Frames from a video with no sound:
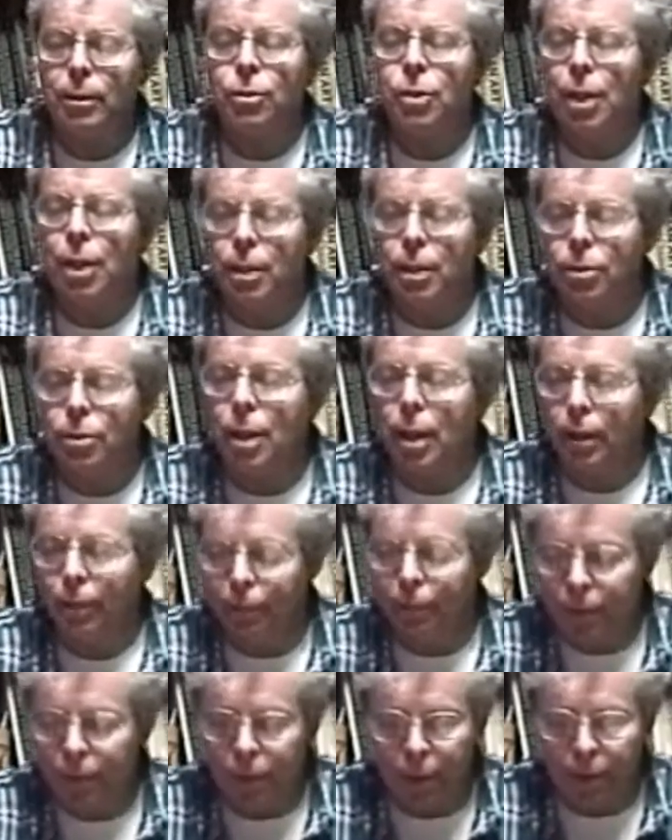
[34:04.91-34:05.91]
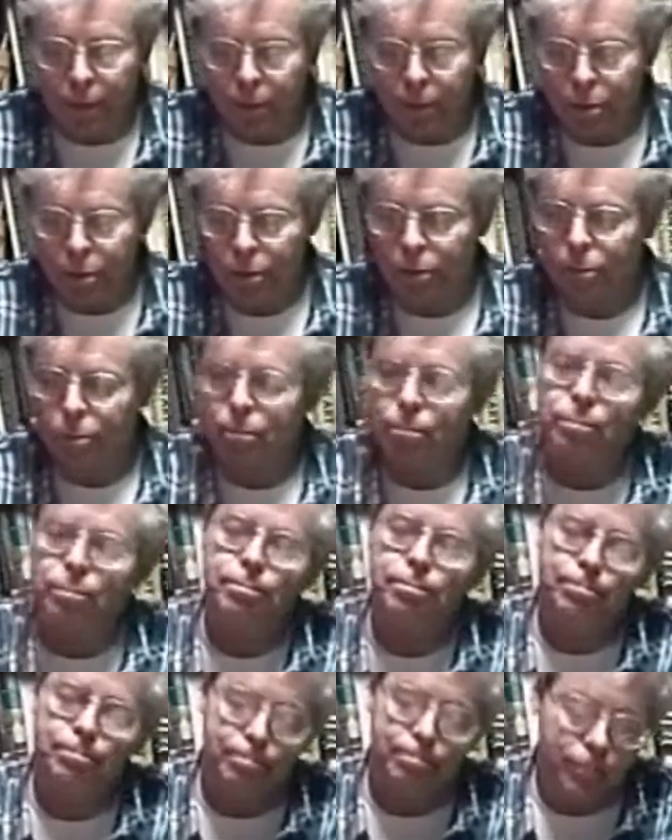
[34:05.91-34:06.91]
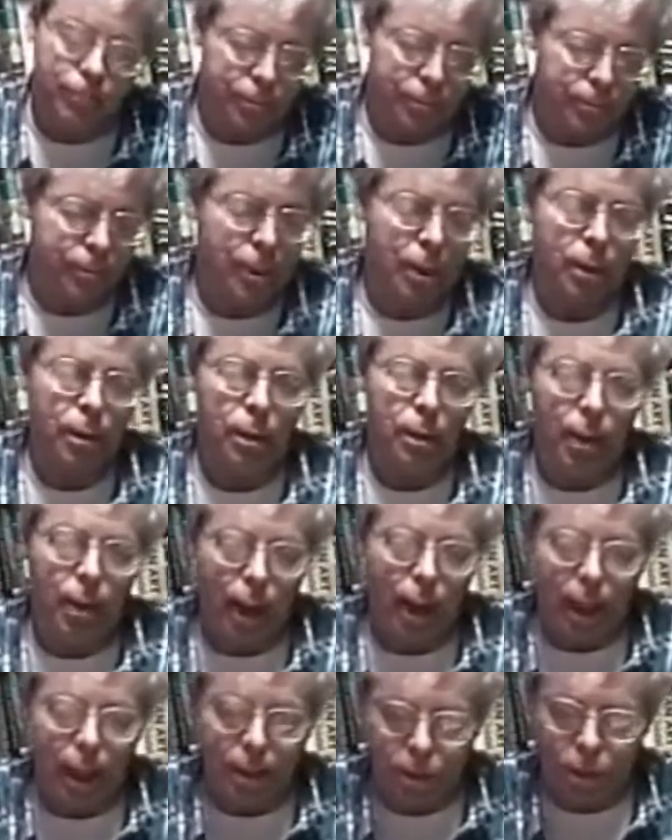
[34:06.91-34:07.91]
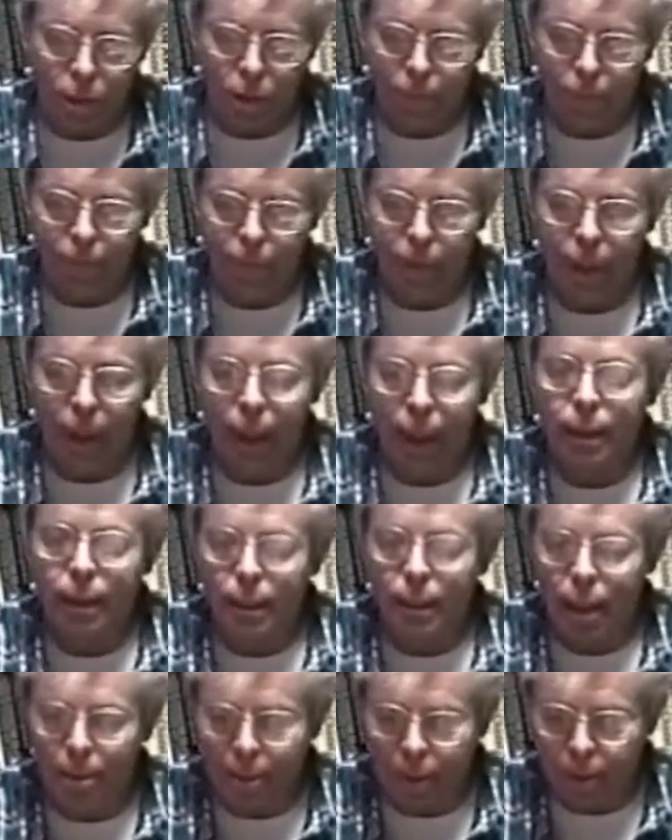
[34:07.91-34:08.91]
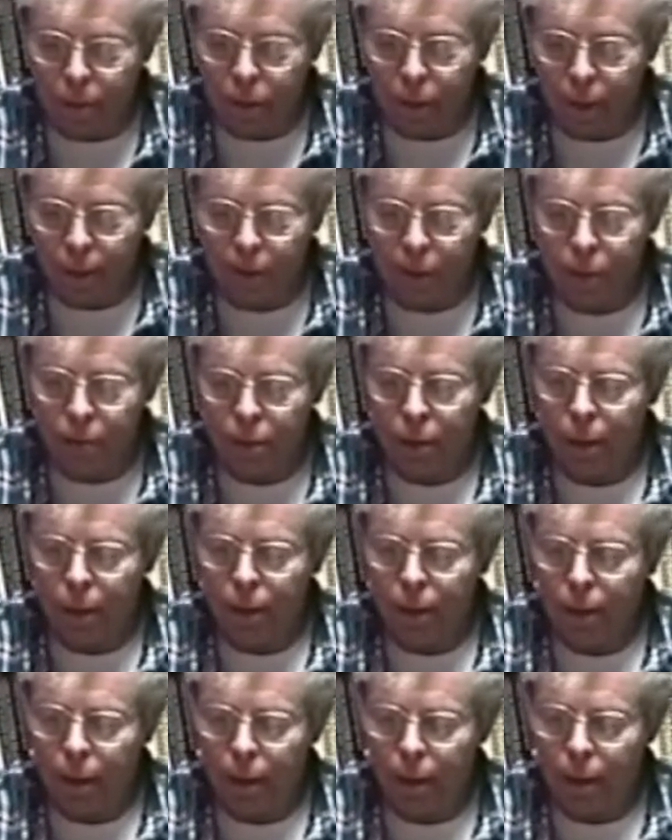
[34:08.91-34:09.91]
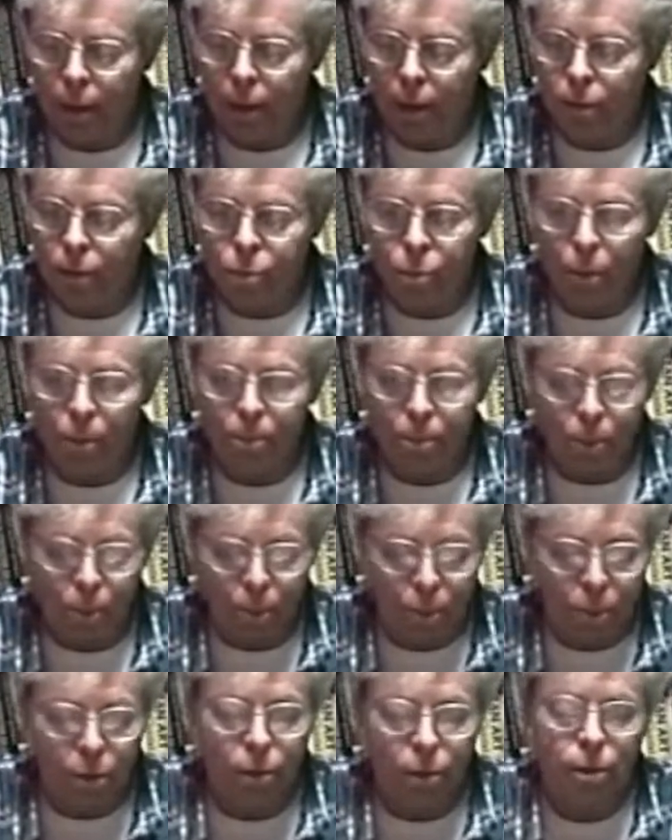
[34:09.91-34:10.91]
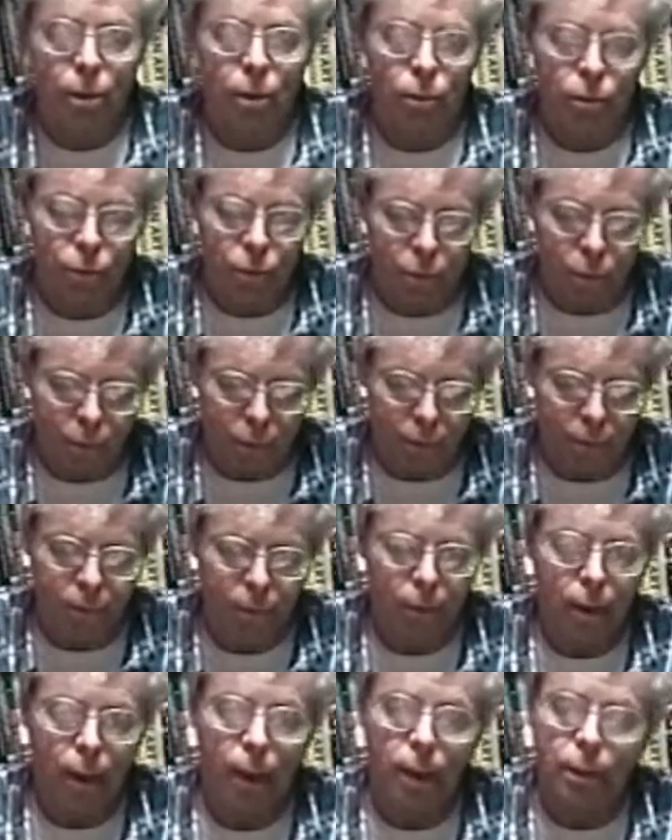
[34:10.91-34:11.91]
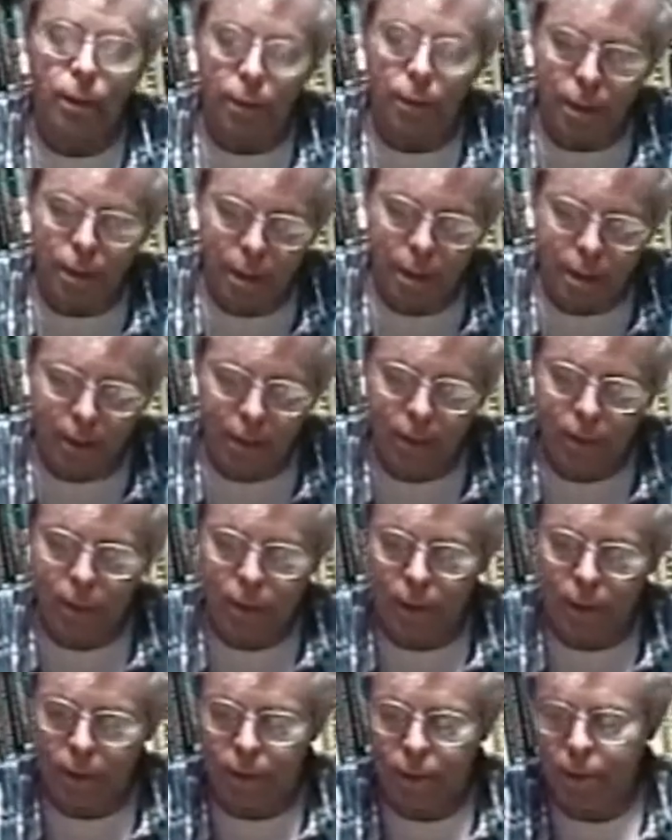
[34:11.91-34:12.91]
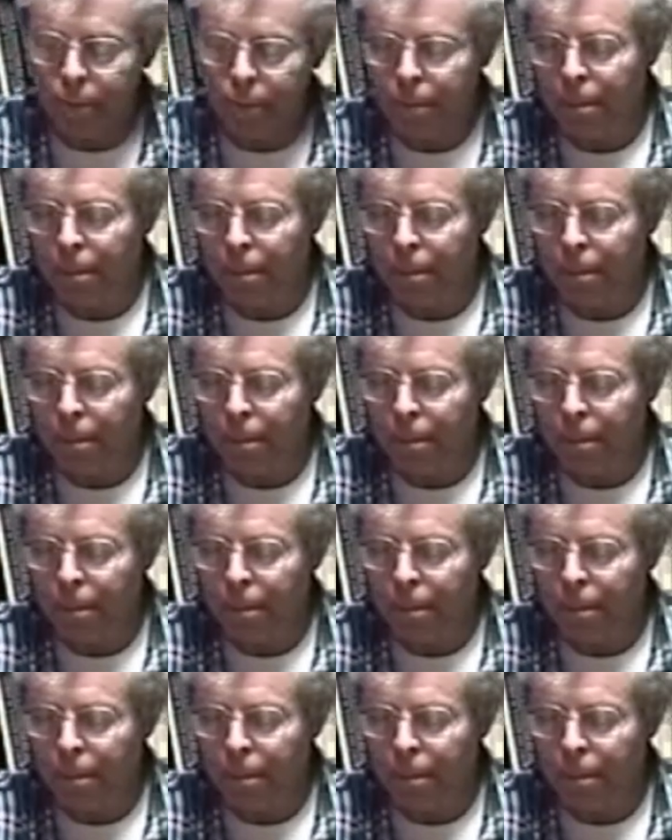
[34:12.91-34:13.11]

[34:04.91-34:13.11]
changed everything, so as often, economic change is what produces cultural and artistic change